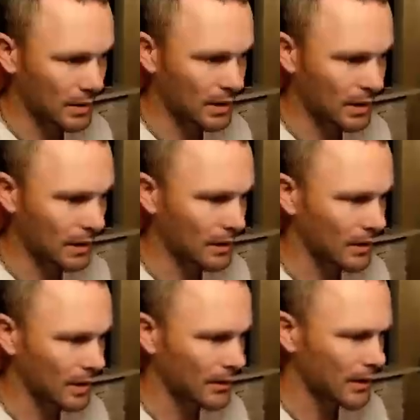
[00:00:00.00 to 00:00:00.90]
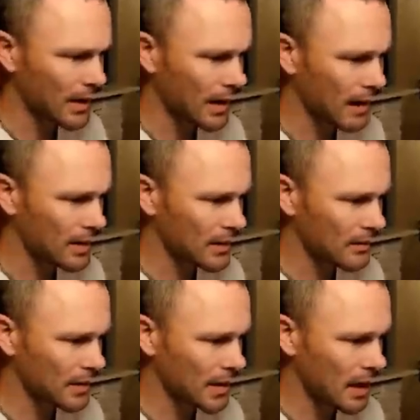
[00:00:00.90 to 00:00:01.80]
done. I think actually there
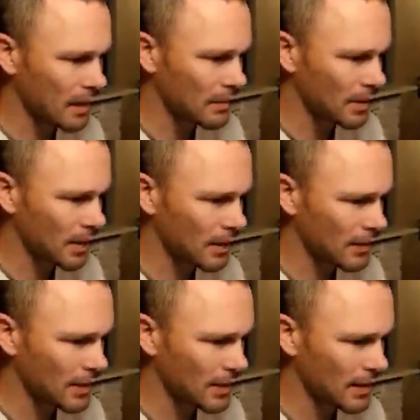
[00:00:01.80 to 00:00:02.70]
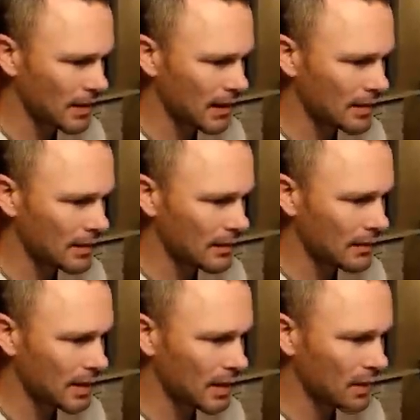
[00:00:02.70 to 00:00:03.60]
was a gable end on this side, so
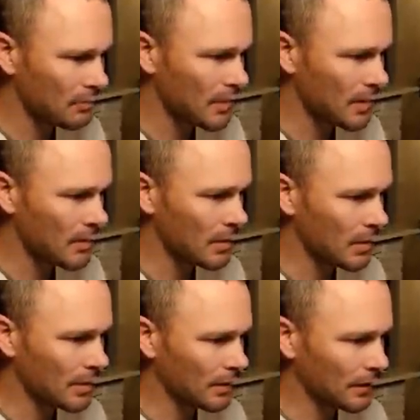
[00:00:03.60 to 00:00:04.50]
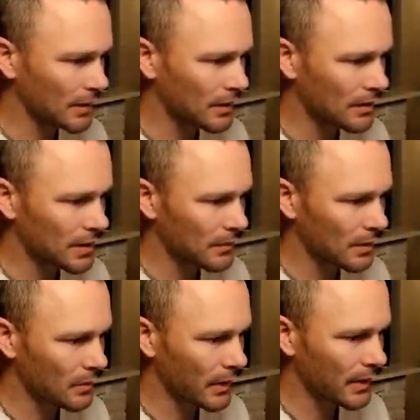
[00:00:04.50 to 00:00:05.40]
maybe we do have to do
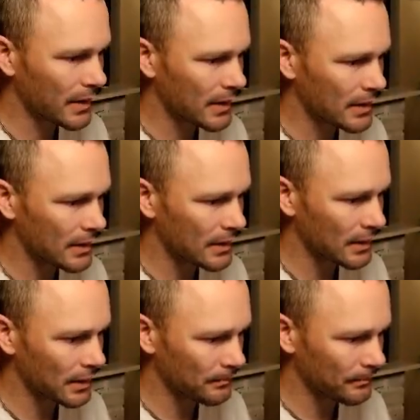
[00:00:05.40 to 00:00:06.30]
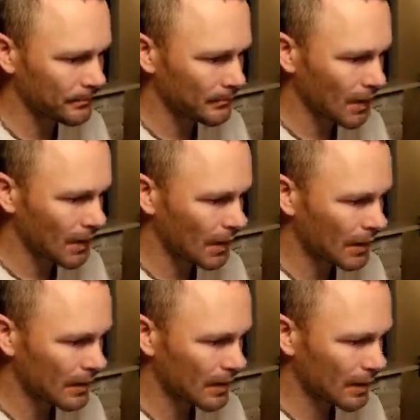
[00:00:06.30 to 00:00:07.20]
something with this. Um,
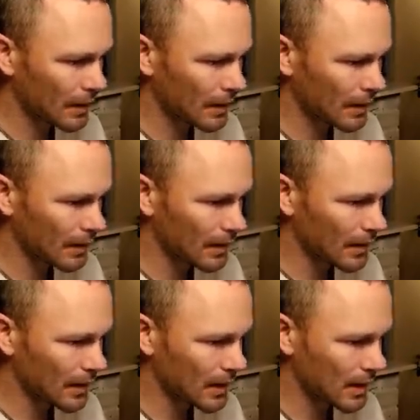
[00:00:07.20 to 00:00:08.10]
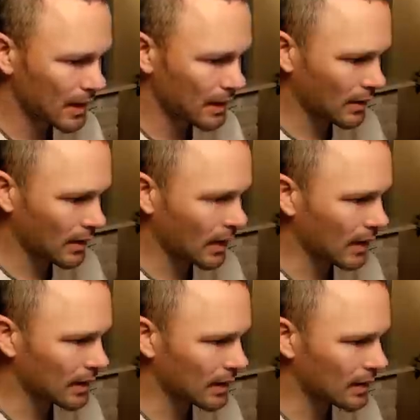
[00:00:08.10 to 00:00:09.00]
and then this never
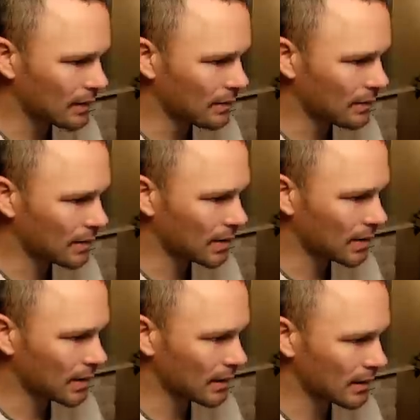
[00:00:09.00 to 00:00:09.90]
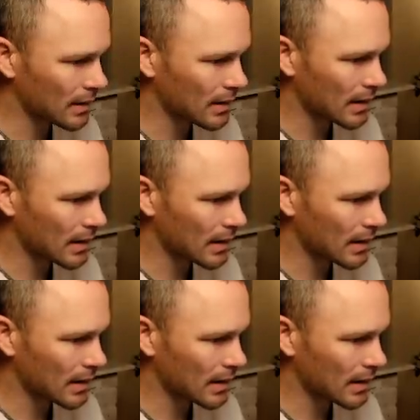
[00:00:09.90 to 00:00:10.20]
got unioned, it looks